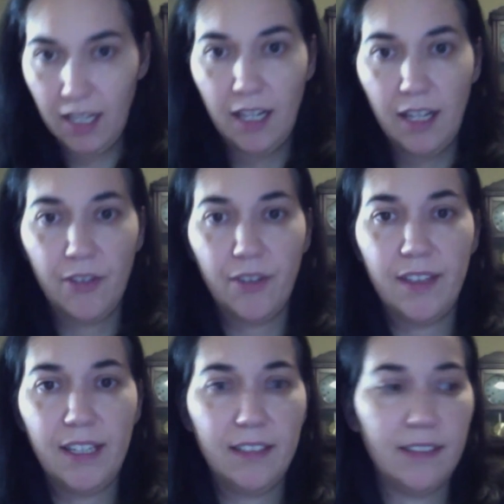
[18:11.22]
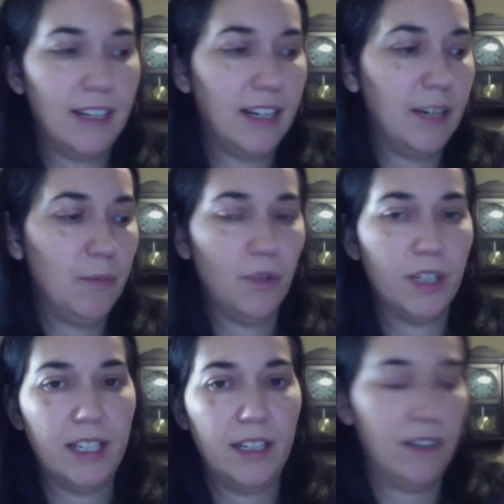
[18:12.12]
Other thing that I'm
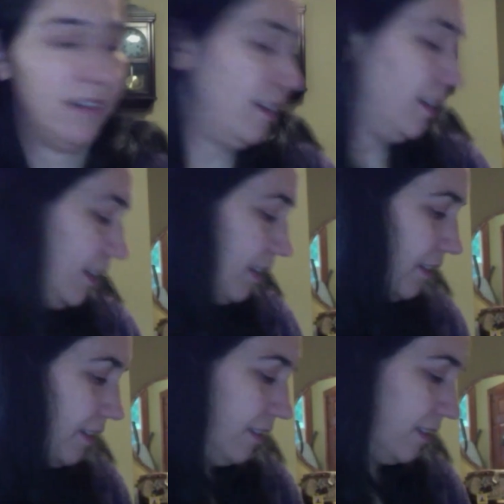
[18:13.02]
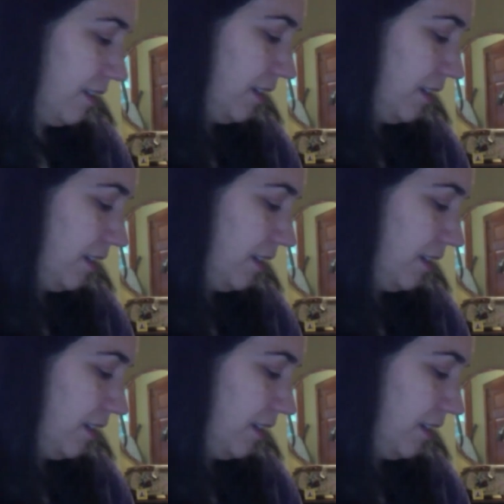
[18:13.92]
working on is